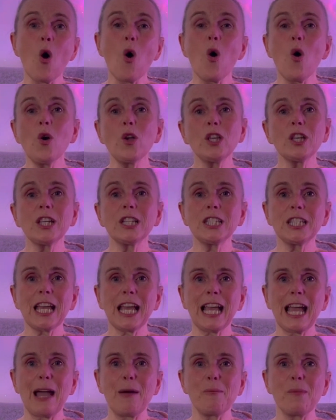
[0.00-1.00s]
or you can
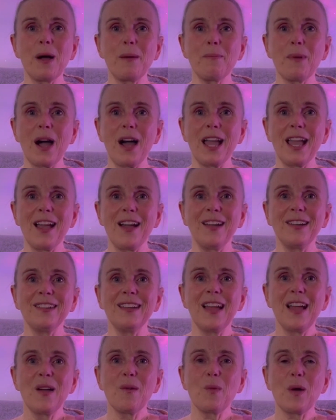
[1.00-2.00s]
check out my bio
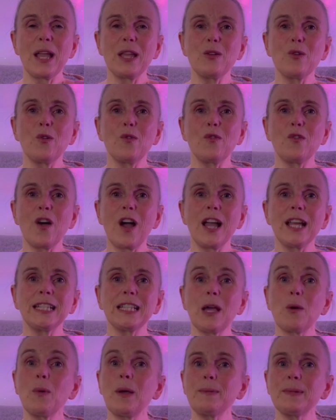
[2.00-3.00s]
where you'll find
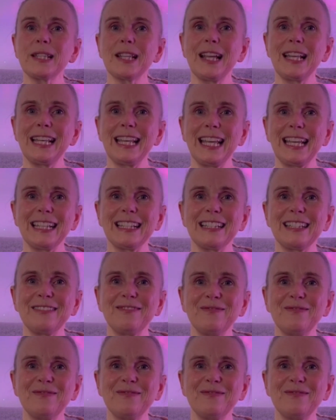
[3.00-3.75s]
a website link.